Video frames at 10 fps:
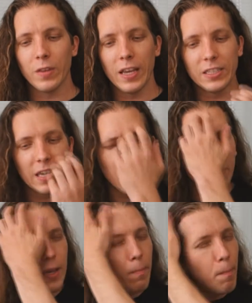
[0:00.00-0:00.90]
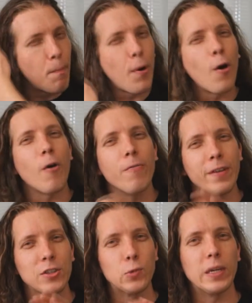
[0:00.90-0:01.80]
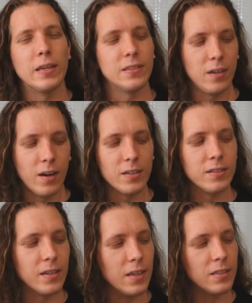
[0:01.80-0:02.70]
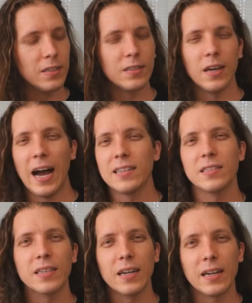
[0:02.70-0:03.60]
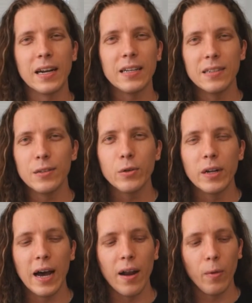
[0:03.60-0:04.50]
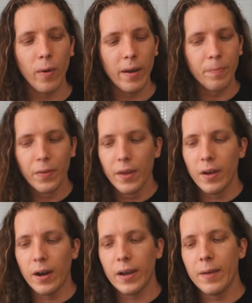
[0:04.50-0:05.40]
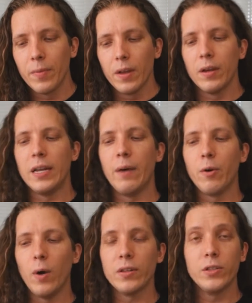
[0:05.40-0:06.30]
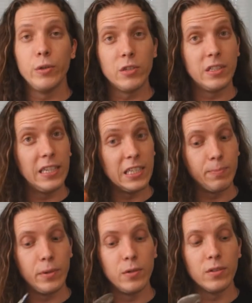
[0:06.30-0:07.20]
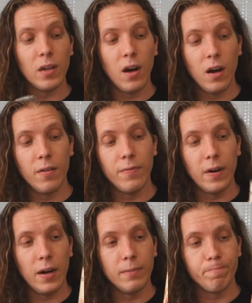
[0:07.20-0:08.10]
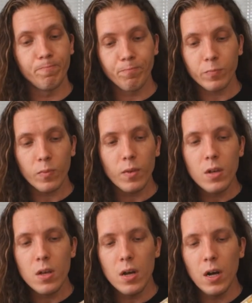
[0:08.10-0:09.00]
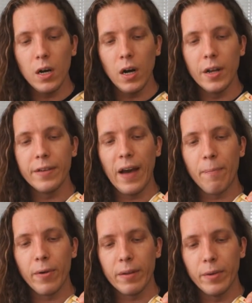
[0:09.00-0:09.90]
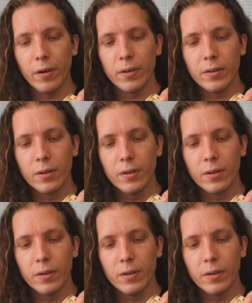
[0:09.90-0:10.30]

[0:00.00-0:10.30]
it's going to be perfect sweetness, honestly, because the ice is going to kind of dilute it out of the way. Okay, now we want 2 teaspoons of unevaporated milk.